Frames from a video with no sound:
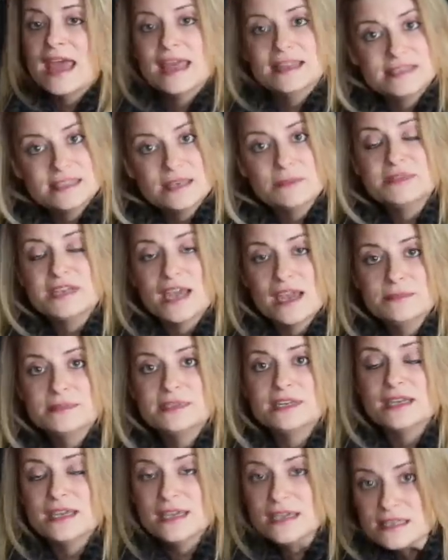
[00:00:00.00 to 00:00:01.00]
And
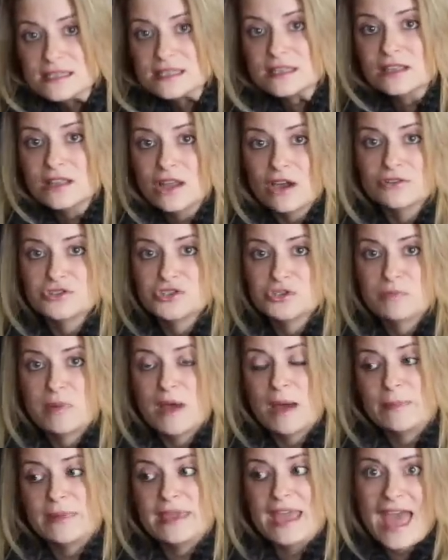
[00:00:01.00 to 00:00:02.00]
sometimes it is the larger
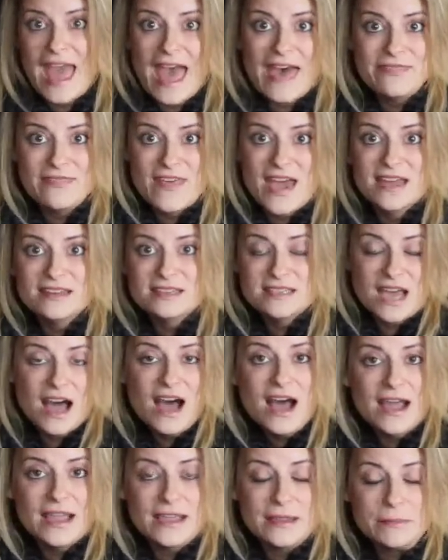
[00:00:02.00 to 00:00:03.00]
puppy at that
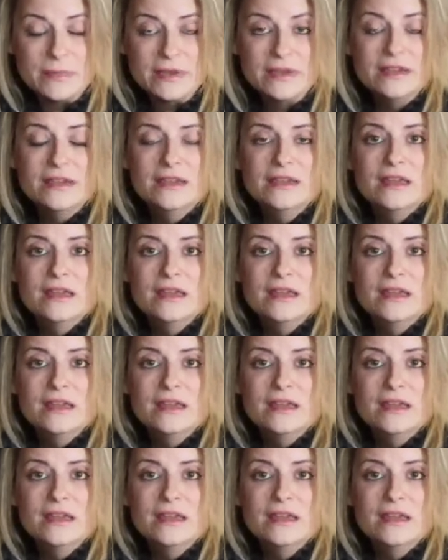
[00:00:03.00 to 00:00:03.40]
time